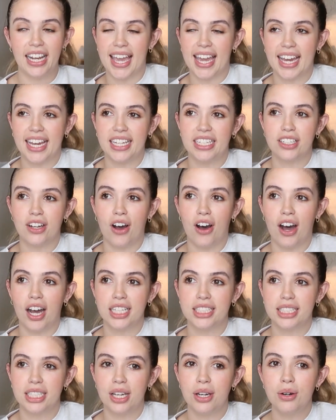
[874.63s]
And
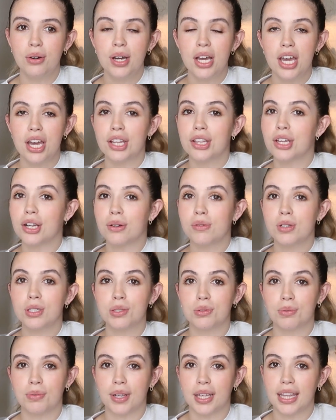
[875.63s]
also, there
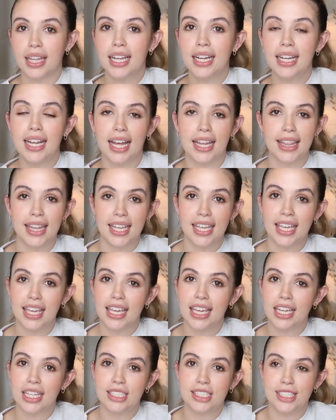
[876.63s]
was really nothing
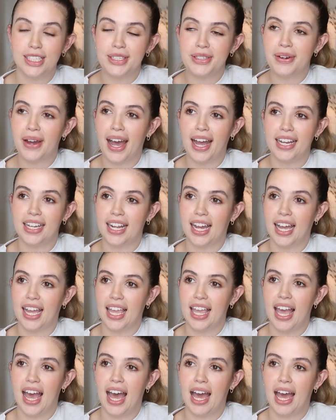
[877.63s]
he could do at night.